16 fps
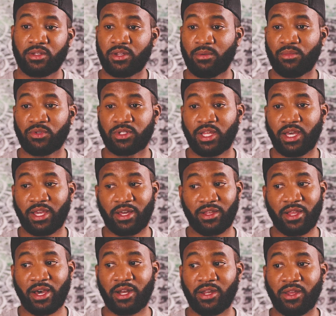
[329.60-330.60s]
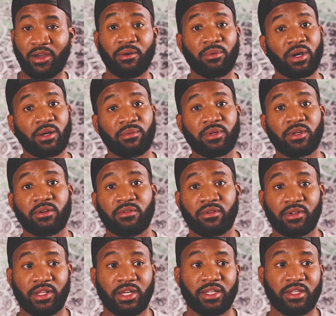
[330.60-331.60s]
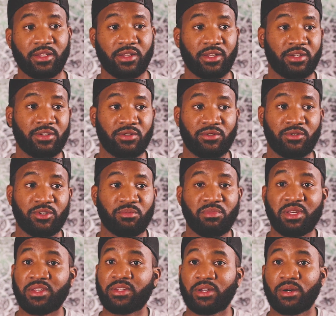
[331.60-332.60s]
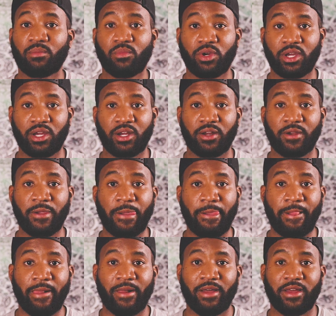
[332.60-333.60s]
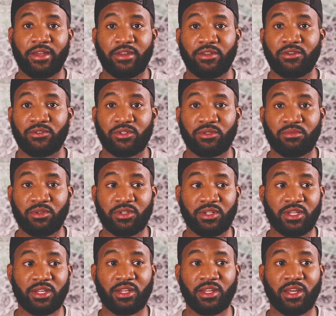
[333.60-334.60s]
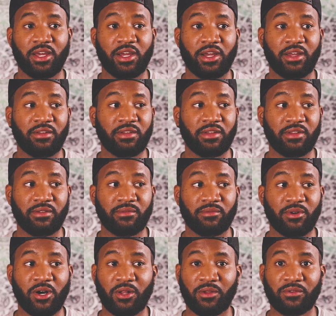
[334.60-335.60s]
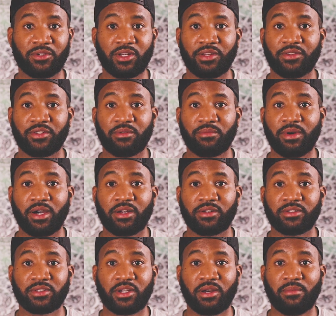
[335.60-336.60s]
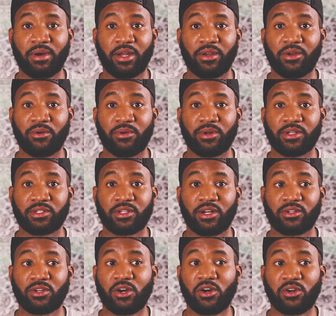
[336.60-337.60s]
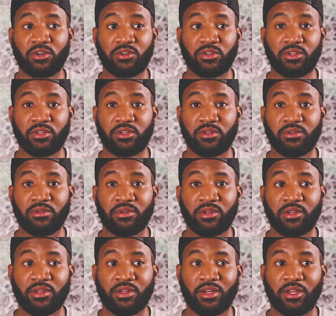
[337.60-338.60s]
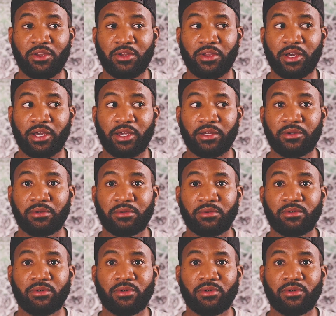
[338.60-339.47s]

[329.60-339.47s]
It's almost like a lot of y'all probably can relate to this. You'll just be somewhere and you'll just be sitting there, and then all of a sudden somebody will just come out of nowhere and start talking to you. And you're like,